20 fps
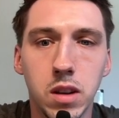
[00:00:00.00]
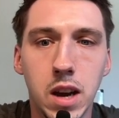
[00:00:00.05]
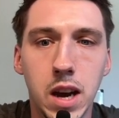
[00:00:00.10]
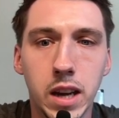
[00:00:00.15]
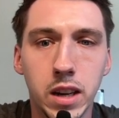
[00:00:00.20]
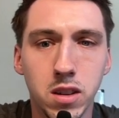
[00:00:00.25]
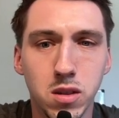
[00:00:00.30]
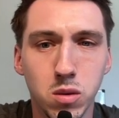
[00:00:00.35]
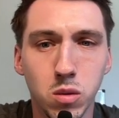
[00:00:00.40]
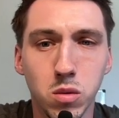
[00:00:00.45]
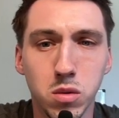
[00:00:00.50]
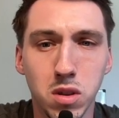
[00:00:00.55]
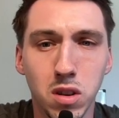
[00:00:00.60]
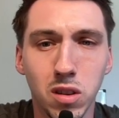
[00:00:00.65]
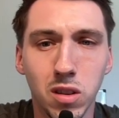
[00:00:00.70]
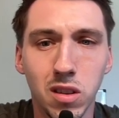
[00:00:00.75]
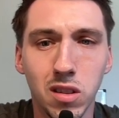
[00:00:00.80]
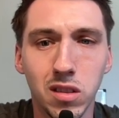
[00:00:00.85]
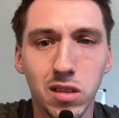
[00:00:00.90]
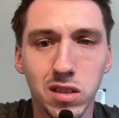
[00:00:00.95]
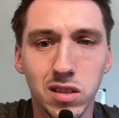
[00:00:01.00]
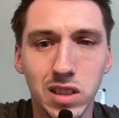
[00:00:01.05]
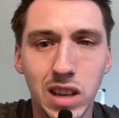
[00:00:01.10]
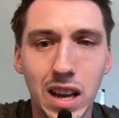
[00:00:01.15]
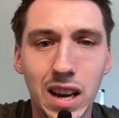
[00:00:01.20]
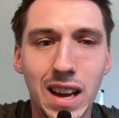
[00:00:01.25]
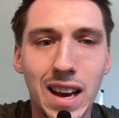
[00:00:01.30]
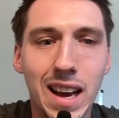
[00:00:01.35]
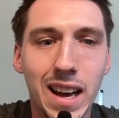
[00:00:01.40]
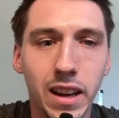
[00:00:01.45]
and it's also got
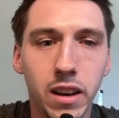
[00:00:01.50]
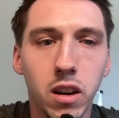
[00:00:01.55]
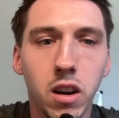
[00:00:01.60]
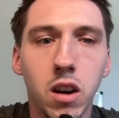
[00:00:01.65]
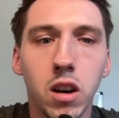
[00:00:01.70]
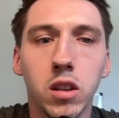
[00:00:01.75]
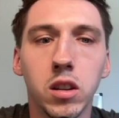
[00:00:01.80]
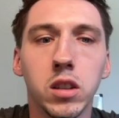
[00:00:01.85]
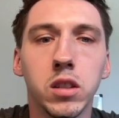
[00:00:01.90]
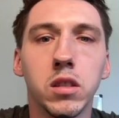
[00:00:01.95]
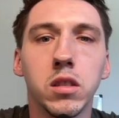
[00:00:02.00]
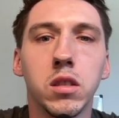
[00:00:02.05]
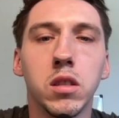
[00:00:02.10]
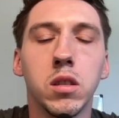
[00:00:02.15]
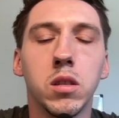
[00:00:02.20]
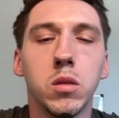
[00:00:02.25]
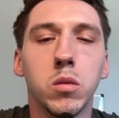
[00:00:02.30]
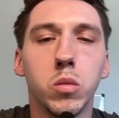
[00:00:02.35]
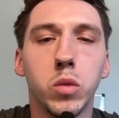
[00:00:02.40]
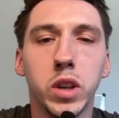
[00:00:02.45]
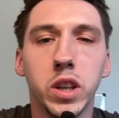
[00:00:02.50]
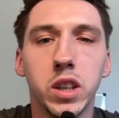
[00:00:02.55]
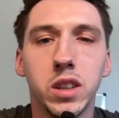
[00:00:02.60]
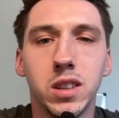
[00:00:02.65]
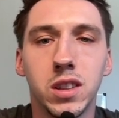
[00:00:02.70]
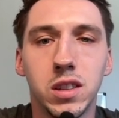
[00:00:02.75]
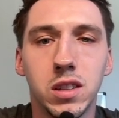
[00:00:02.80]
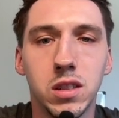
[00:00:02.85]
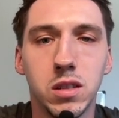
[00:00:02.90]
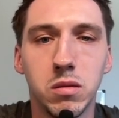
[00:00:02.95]
Salah and Haaland,
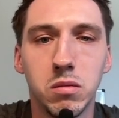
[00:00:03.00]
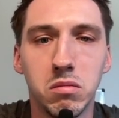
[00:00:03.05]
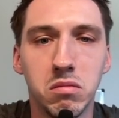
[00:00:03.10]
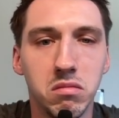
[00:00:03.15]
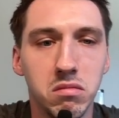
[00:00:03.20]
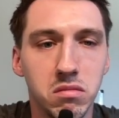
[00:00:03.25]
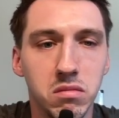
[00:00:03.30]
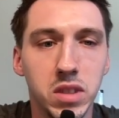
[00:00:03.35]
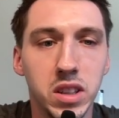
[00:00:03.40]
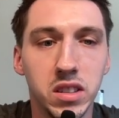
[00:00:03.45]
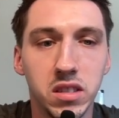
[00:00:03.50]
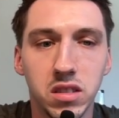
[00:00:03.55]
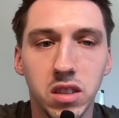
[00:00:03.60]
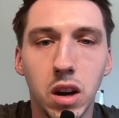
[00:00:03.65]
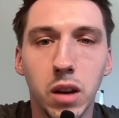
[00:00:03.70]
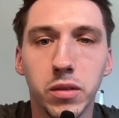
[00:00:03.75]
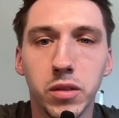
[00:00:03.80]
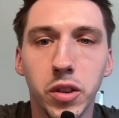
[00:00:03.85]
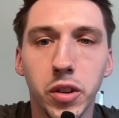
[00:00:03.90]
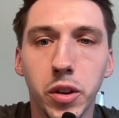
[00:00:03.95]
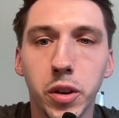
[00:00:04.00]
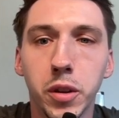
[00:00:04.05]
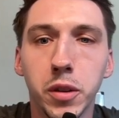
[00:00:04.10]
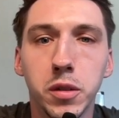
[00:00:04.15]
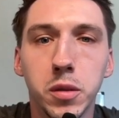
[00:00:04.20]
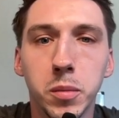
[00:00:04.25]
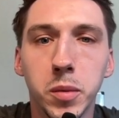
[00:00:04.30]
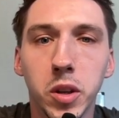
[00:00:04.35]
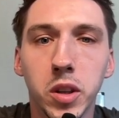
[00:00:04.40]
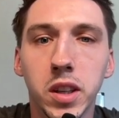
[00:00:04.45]
which is tough to do,
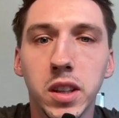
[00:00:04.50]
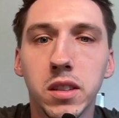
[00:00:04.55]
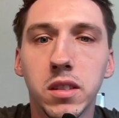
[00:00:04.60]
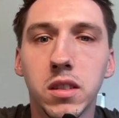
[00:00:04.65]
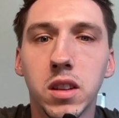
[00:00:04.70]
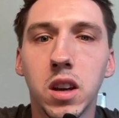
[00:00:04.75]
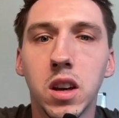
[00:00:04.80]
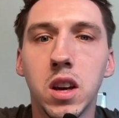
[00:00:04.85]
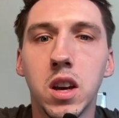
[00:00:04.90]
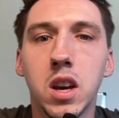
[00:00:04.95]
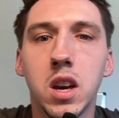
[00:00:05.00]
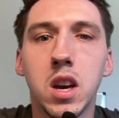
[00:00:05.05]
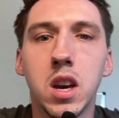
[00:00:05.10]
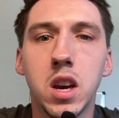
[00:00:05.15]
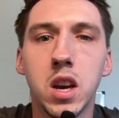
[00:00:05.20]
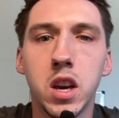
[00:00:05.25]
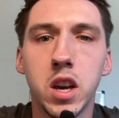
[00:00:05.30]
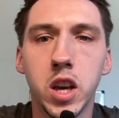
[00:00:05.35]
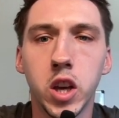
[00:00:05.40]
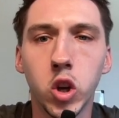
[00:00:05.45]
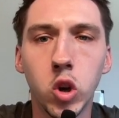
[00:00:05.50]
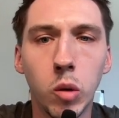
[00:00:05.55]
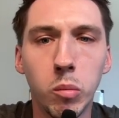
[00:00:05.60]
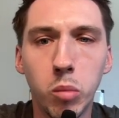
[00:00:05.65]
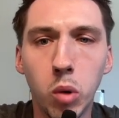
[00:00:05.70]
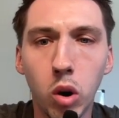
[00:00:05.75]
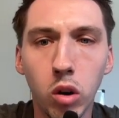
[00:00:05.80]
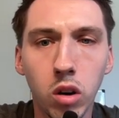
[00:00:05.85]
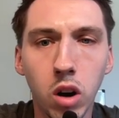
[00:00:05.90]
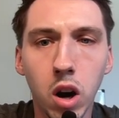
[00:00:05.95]
to be honest. You've got
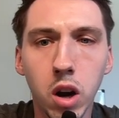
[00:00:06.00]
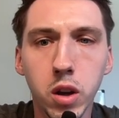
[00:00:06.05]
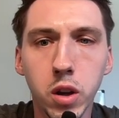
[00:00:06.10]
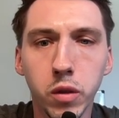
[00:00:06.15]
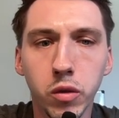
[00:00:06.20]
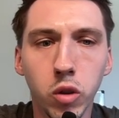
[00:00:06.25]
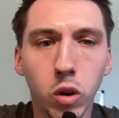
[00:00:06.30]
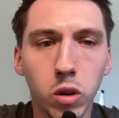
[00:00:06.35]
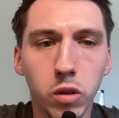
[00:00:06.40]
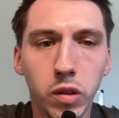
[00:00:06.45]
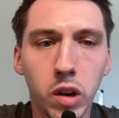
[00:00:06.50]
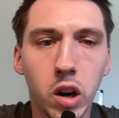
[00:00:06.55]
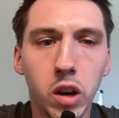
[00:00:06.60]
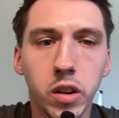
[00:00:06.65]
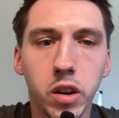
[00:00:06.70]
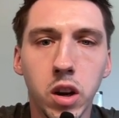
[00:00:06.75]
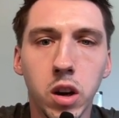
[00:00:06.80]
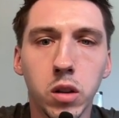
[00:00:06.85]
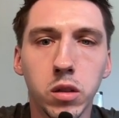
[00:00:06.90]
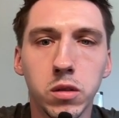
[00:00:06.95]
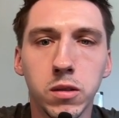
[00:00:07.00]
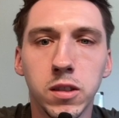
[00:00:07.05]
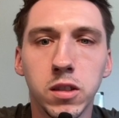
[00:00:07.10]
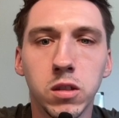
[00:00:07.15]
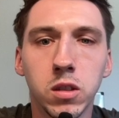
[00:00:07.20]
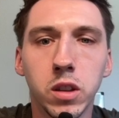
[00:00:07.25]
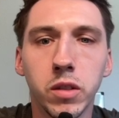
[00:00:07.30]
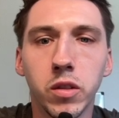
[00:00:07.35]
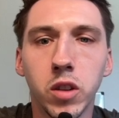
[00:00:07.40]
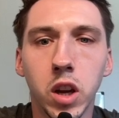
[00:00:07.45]
Porro, you've got Gvardiol, so
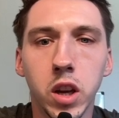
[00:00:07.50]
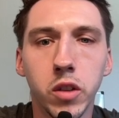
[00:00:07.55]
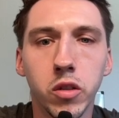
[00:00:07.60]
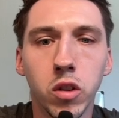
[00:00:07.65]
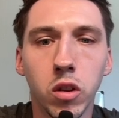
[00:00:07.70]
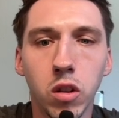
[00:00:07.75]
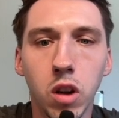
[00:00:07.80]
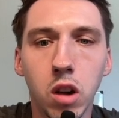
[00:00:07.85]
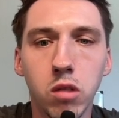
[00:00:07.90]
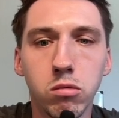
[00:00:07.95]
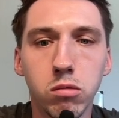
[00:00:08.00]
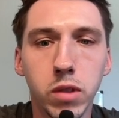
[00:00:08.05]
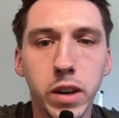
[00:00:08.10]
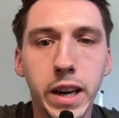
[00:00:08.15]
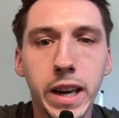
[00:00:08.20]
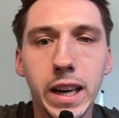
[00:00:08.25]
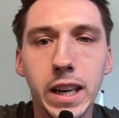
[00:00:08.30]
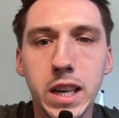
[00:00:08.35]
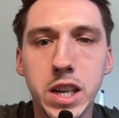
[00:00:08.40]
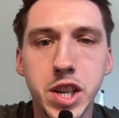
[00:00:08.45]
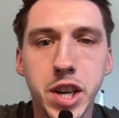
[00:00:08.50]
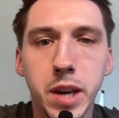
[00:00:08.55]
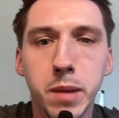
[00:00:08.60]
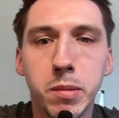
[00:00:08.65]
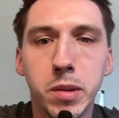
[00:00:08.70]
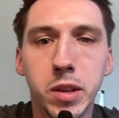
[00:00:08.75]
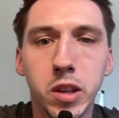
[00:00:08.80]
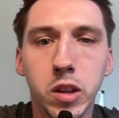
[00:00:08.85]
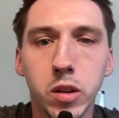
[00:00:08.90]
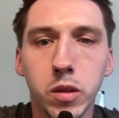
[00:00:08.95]
it's not even like you've gone like really
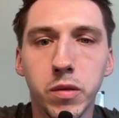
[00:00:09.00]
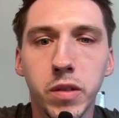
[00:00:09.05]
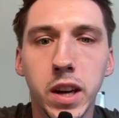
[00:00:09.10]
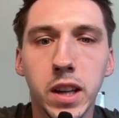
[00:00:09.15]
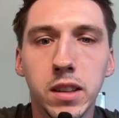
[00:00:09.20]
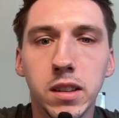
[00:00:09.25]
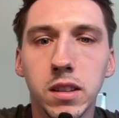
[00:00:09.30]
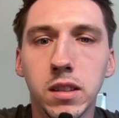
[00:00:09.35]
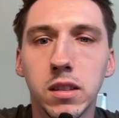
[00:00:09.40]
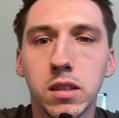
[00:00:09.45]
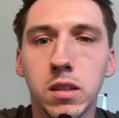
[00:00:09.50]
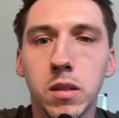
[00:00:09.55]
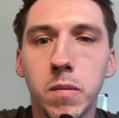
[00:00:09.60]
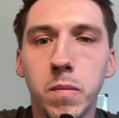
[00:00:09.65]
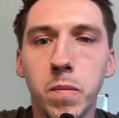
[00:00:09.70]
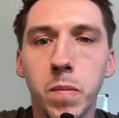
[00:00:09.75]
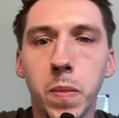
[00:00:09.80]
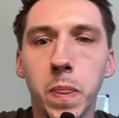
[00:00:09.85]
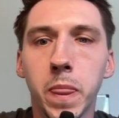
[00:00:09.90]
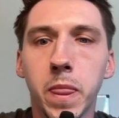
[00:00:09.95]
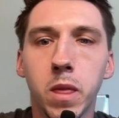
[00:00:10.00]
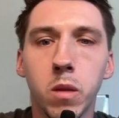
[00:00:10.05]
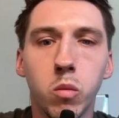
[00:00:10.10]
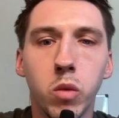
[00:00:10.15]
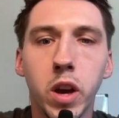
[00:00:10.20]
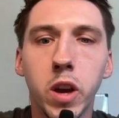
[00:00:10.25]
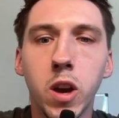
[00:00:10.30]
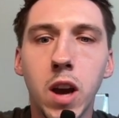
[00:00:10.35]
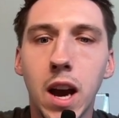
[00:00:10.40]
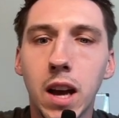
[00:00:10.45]
cheap in the defence.
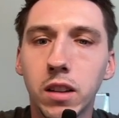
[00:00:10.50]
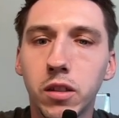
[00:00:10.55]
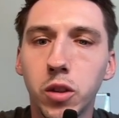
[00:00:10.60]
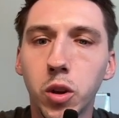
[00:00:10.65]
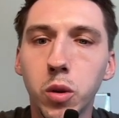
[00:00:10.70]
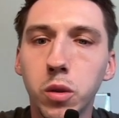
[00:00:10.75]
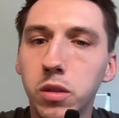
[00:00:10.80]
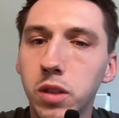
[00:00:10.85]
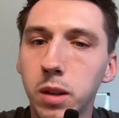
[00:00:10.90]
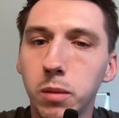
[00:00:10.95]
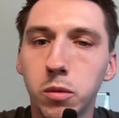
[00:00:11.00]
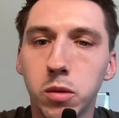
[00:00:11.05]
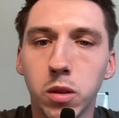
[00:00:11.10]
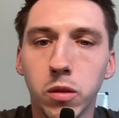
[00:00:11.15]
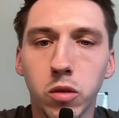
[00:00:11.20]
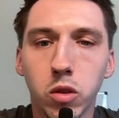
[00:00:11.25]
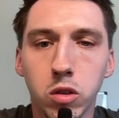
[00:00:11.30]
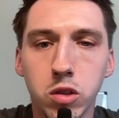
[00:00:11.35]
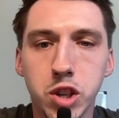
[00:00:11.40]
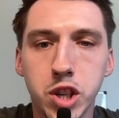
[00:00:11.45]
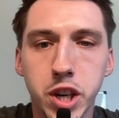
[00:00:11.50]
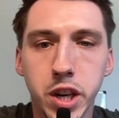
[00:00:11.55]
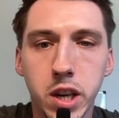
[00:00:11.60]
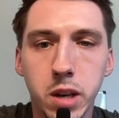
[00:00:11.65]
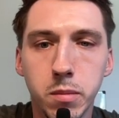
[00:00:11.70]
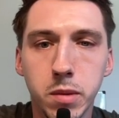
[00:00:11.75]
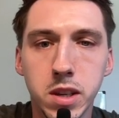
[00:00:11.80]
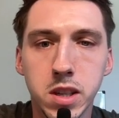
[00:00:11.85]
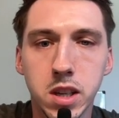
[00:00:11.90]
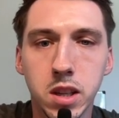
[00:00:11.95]
Where you do seem to have gone
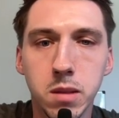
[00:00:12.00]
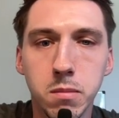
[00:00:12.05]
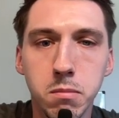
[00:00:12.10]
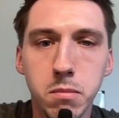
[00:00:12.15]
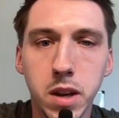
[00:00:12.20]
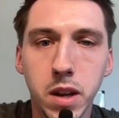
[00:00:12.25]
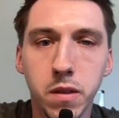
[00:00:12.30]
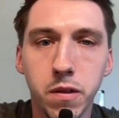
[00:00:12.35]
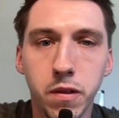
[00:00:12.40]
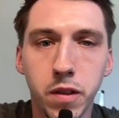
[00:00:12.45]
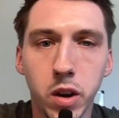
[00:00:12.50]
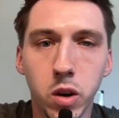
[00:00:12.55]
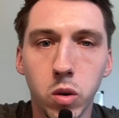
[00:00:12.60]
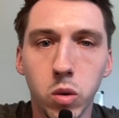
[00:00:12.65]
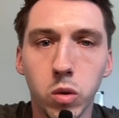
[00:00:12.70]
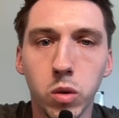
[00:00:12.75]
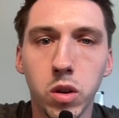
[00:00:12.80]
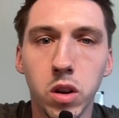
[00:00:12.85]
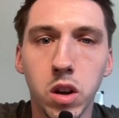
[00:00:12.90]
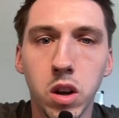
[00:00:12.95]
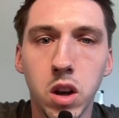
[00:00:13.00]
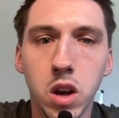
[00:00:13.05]
cheap is in the midfield,